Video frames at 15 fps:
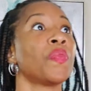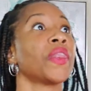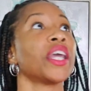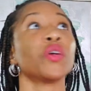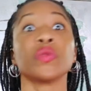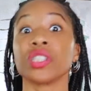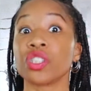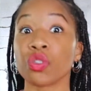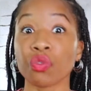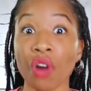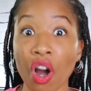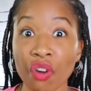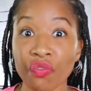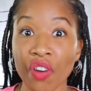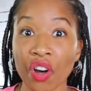It was the
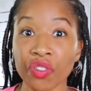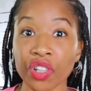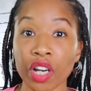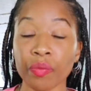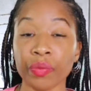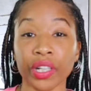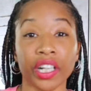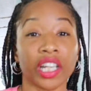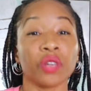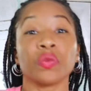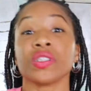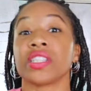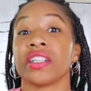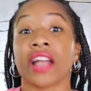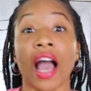wrong phone number. It
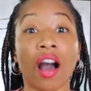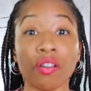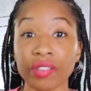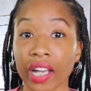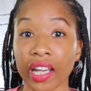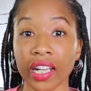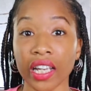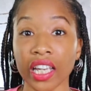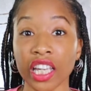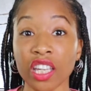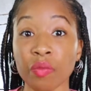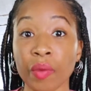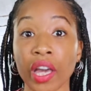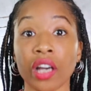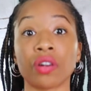was an outdated
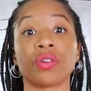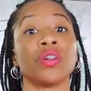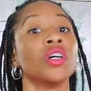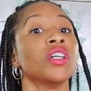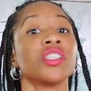email.